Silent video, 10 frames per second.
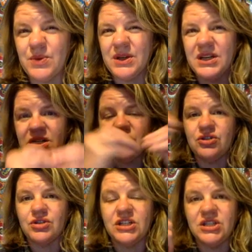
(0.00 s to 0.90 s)
we're going to
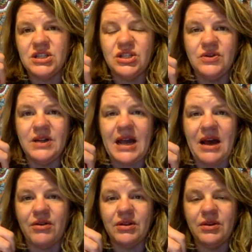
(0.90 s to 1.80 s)
stretch this unit
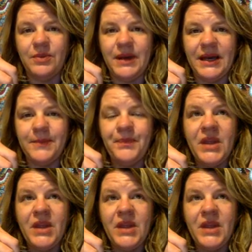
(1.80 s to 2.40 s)
out a little bit.